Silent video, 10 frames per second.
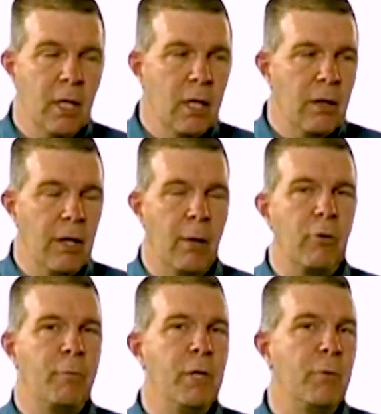The number
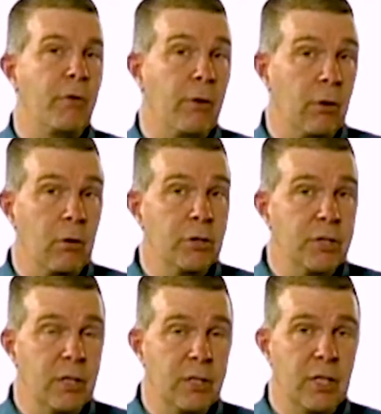of people that are allergic
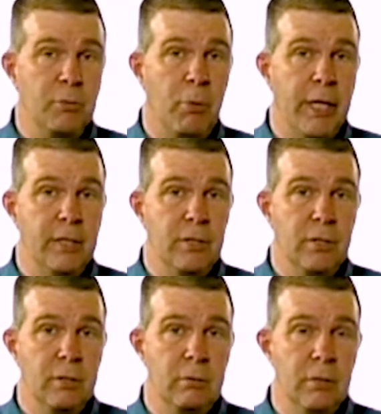to dust mites
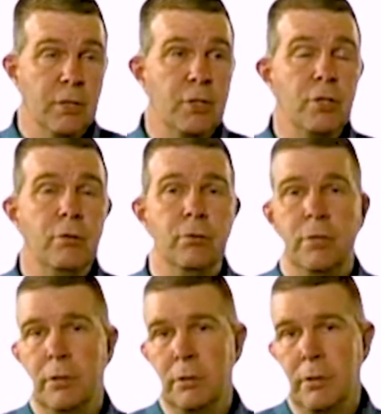is huge.